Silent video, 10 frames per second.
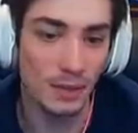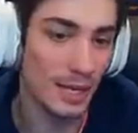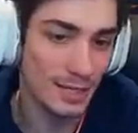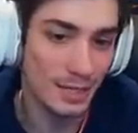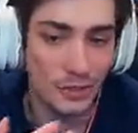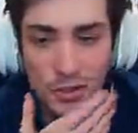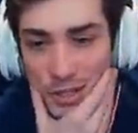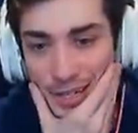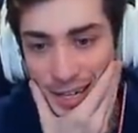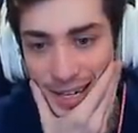that's
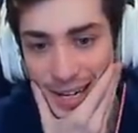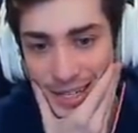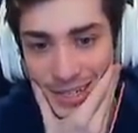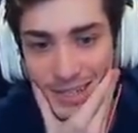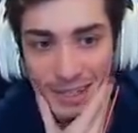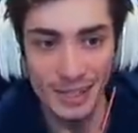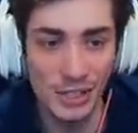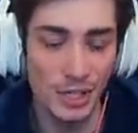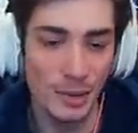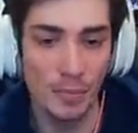interesting, I guess.
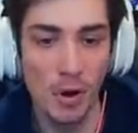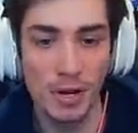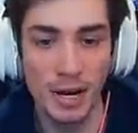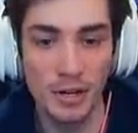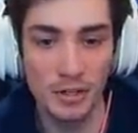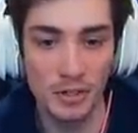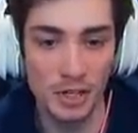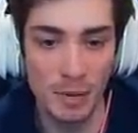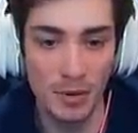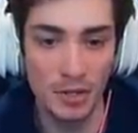Let's look at Paul
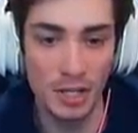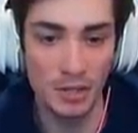Garrison's numbers